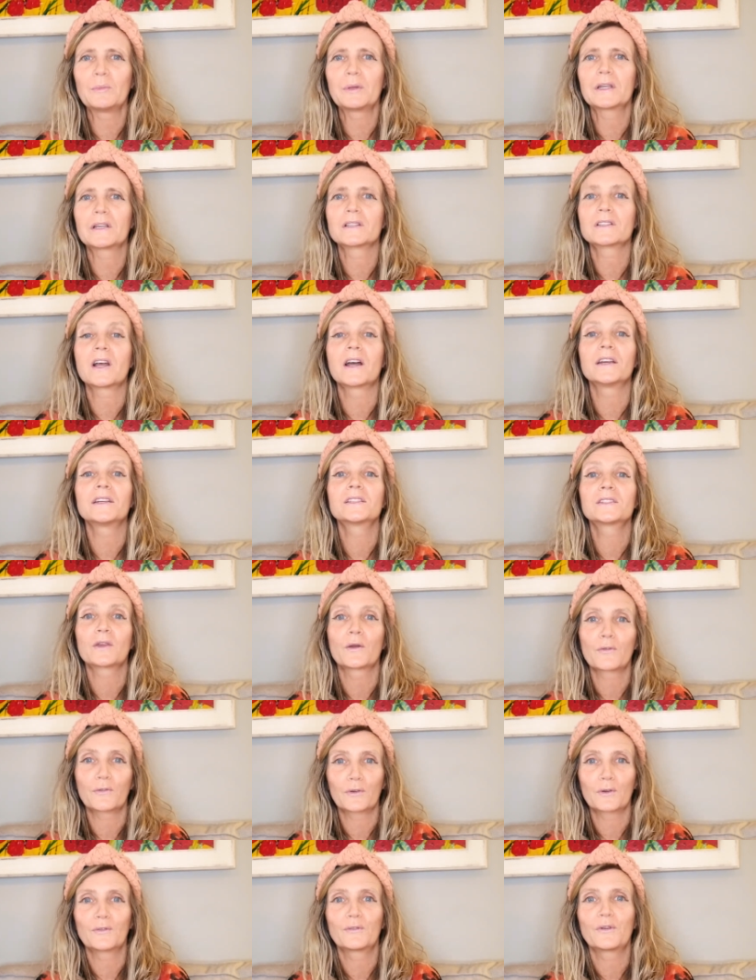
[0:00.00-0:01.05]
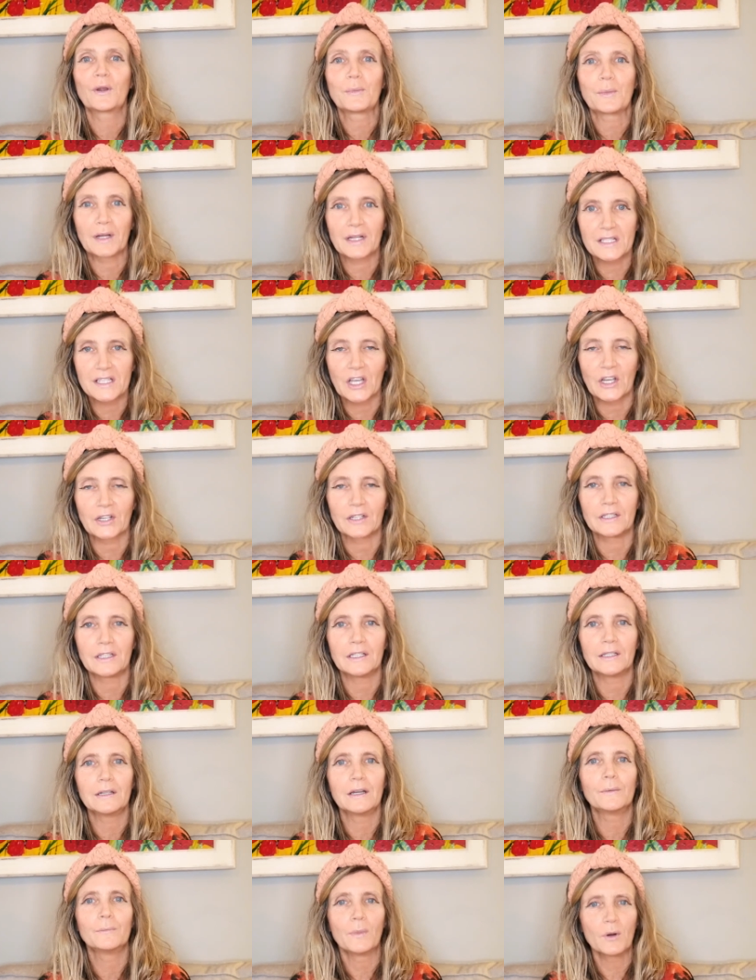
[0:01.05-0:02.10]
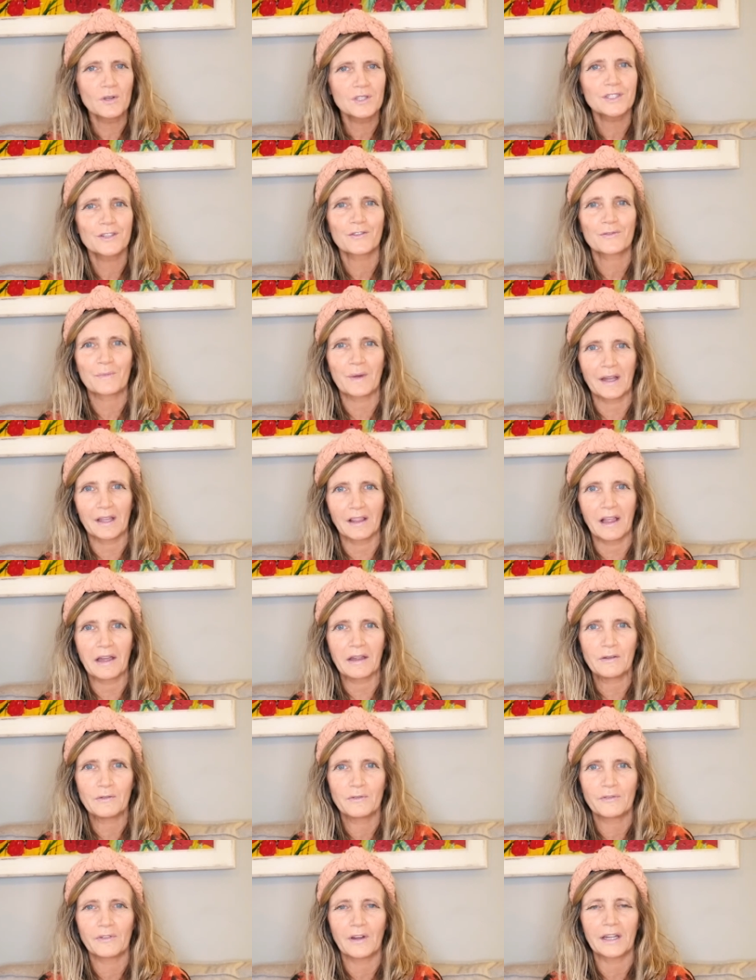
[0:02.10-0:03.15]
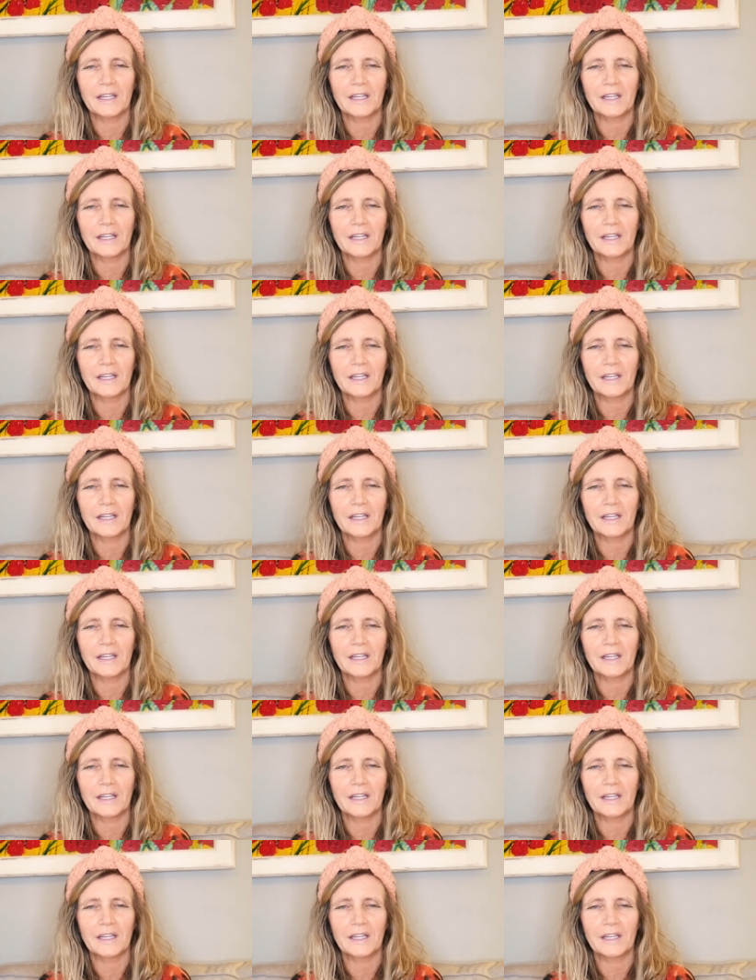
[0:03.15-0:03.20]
because I suffered from anxiety most of my life.